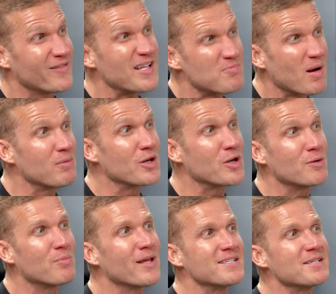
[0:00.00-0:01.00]
And that's mm-hmm. probably a
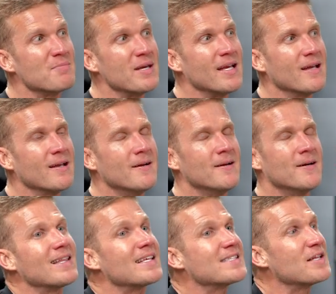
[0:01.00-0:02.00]
good place to to be.
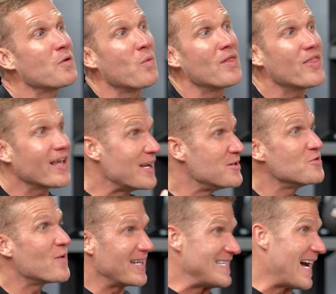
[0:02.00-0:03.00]
Uh, Leslie, the one thing I do
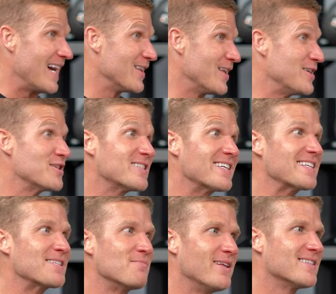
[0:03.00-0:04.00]
want to dial in just to
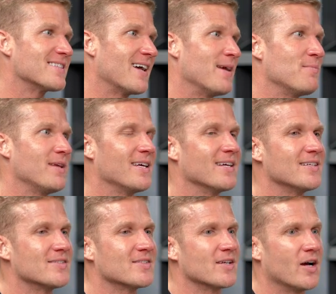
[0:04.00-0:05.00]
get some insight
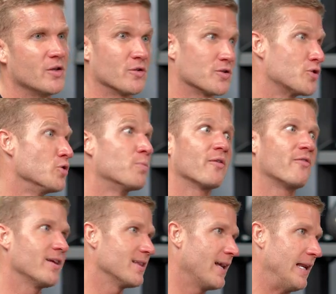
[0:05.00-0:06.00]
because uh, you're super
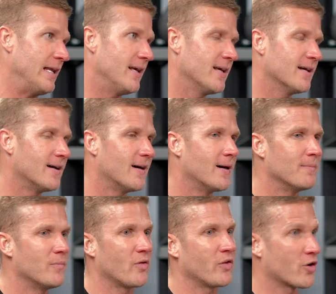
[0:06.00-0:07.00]
fit lady,
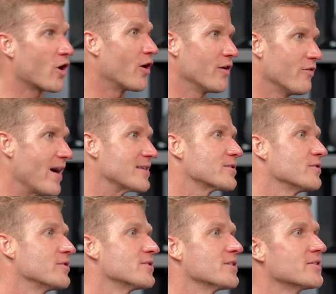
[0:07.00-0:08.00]
um, both your
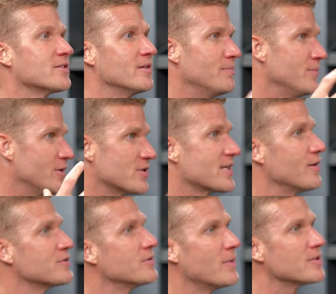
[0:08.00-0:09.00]
cardiovascular system, your
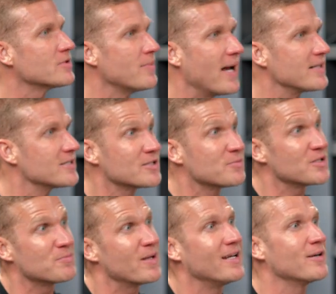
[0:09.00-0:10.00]
skeletal muscle mass. It's
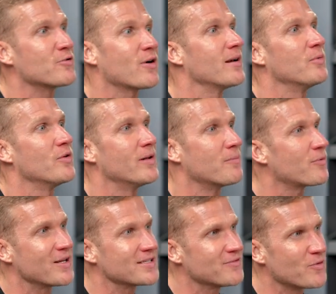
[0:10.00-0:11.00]
just been incredible,
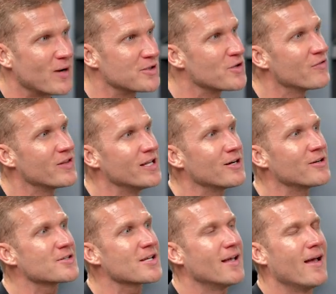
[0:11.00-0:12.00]
impressive to watch you over the
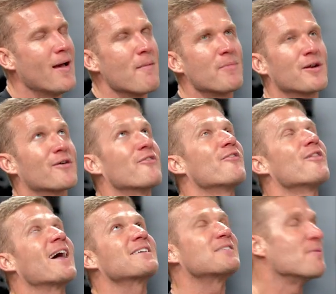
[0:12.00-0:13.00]
years. But your
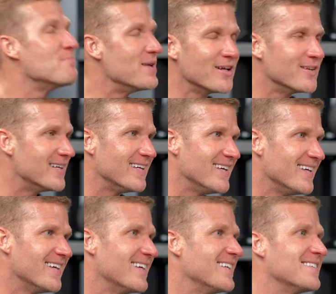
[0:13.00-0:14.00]

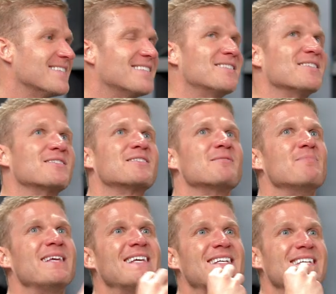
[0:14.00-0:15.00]
flexibility is just to
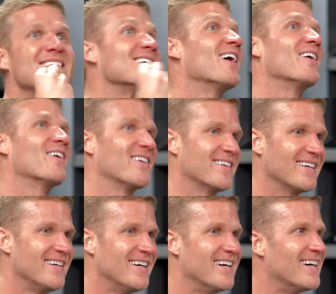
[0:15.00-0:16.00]
be desired.
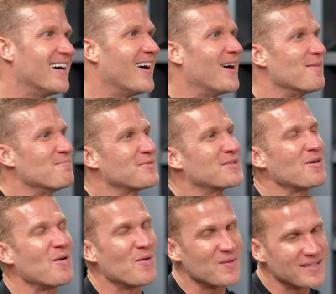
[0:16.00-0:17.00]
Um,
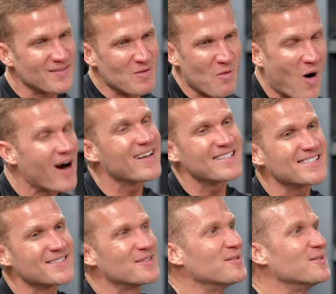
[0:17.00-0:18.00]
so walk us
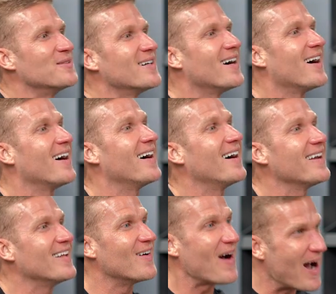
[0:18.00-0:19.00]
through, uh,
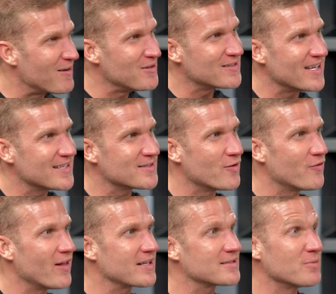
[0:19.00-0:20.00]
you know, how you stay so
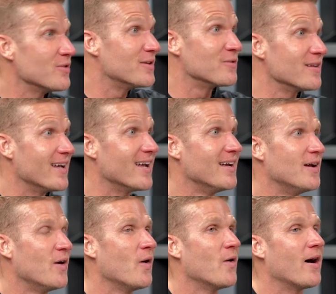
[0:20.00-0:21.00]
flexible and really
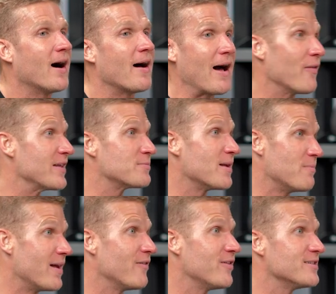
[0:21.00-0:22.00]
uh, how that's been a
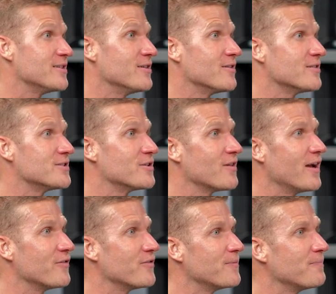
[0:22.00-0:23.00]
benefit to your to your
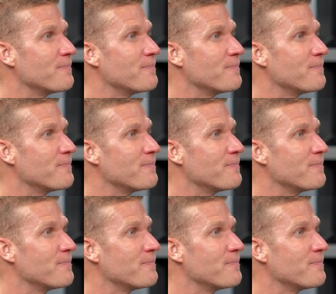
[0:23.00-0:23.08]
life.